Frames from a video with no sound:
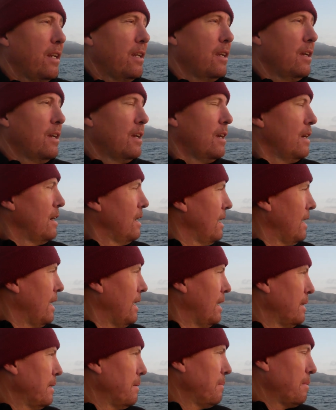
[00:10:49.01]

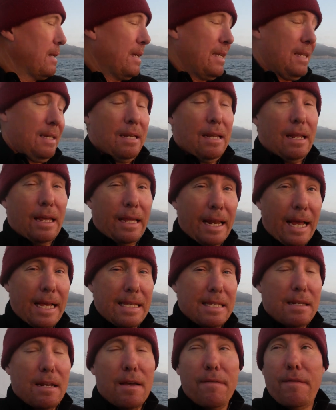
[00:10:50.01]
Uh, it
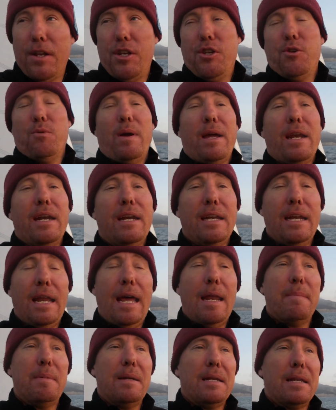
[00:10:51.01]
hasn't eventuated, it
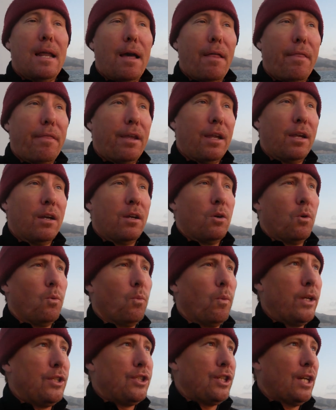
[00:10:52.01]
had been nothing.
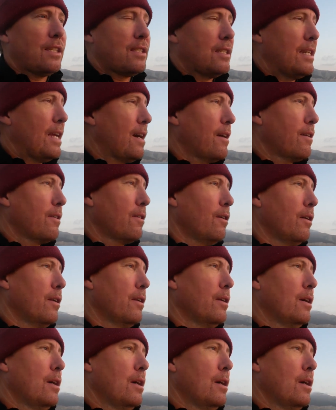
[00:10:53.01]
We're just now got